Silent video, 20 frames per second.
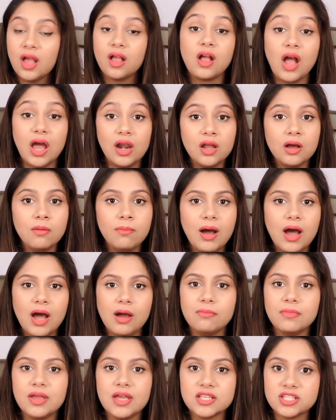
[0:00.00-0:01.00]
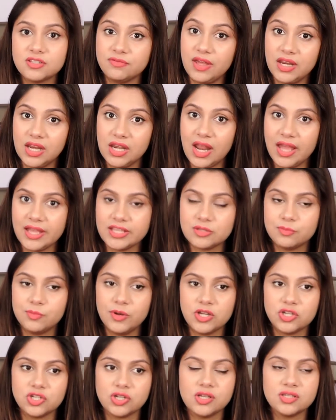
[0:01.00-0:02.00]
Color Bar makes very nice
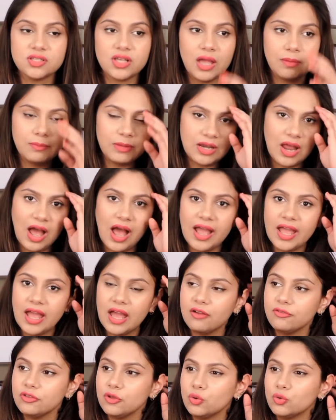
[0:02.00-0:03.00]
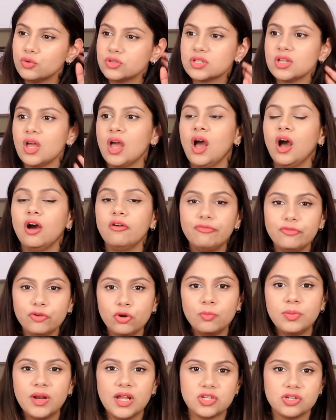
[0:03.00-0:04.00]
brushes. I mean, I have used a few
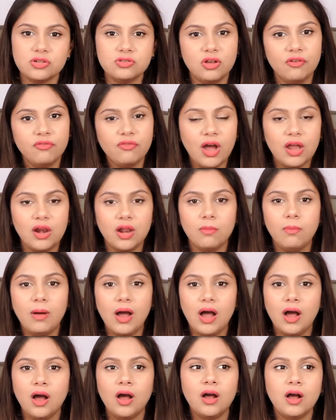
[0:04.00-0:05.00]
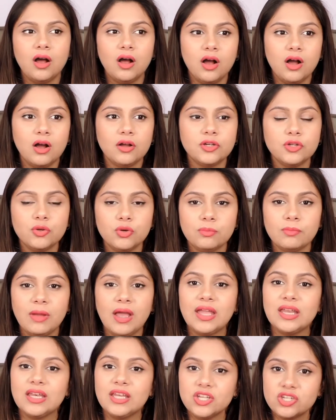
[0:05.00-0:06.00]
brushes of Color Bar during my
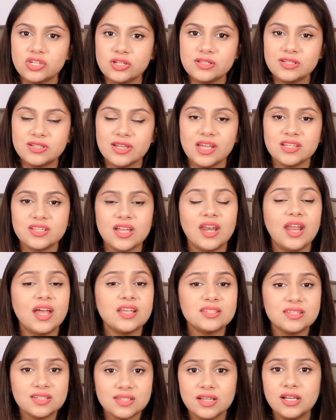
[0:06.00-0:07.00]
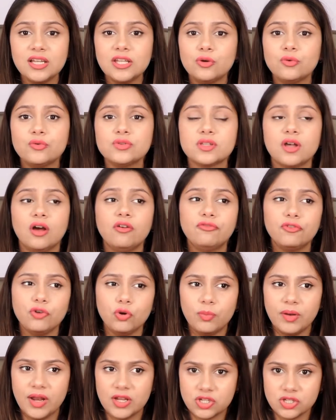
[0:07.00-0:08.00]
initial stage, and I still use a few
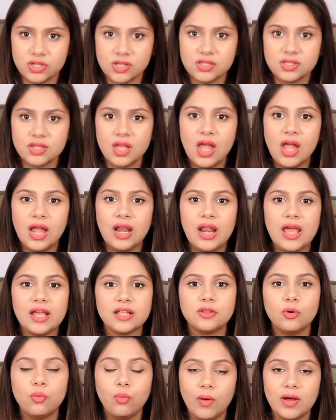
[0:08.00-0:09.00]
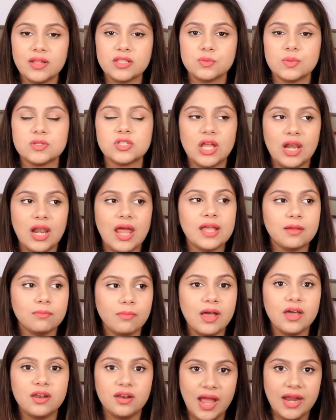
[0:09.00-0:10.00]
brushes, like the ones which are like
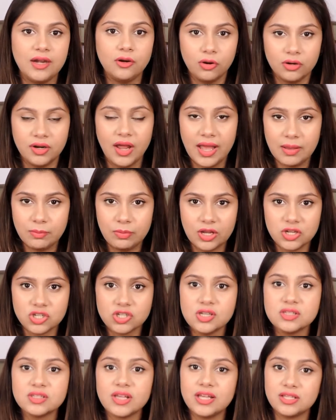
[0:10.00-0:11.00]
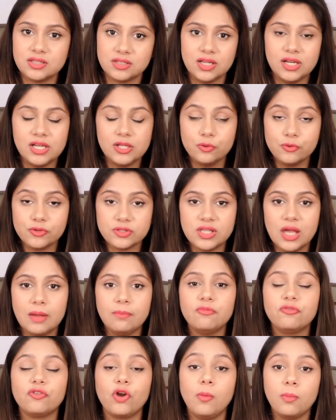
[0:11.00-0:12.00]
my ride or die brushes. I still use them
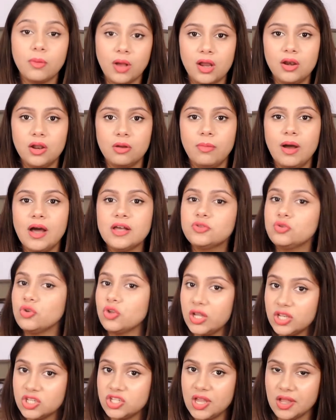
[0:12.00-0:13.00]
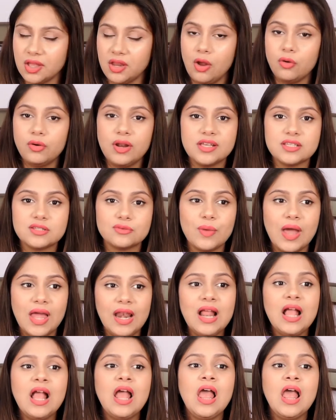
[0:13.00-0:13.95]
from Color Bar, so you can check it out as well.